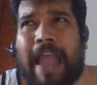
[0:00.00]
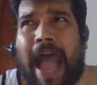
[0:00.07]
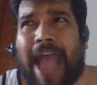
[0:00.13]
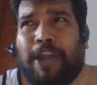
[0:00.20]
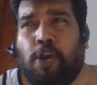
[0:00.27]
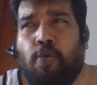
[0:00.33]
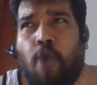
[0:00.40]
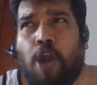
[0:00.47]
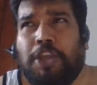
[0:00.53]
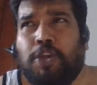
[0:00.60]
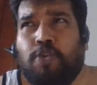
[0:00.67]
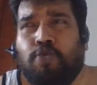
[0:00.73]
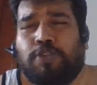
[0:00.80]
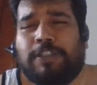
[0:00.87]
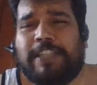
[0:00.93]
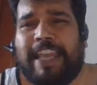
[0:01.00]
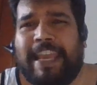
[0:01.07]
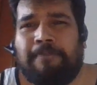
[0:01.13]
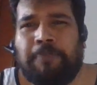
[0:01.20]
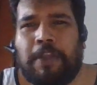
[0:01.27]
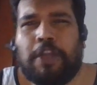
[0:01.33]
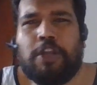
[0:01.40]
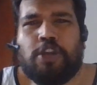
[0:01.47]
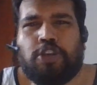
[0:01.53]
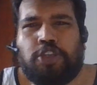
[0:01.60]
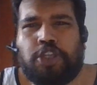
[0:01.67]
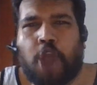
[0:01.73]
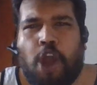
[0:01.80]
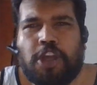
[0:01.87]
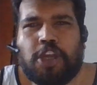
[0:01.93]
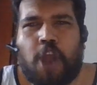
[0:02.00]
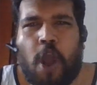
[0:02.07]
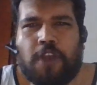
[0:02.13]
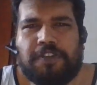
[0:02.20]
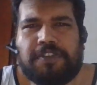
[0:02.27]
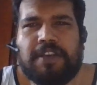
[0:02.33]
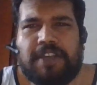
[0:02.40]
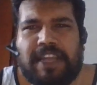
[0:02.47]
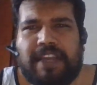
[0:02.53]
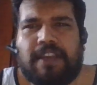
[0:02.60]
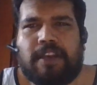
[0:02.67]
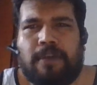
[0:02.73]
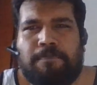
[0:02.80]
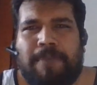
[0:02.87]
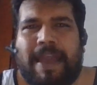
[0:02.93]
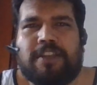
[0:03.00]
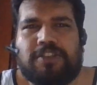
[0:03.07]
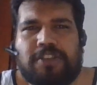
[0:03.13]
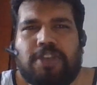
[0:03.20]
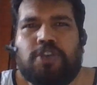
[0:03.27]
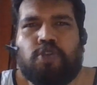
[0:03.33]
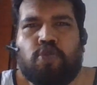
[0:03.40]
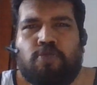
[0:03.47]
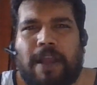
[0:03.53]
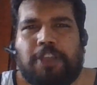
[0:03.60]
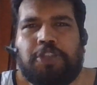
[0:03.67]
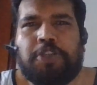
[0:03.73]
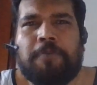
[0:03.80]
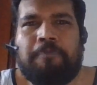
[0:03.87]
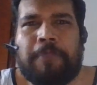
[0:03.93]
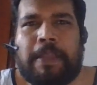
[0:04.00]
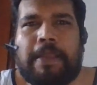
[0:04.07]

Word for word: i don't want to use the john constantine comparison too much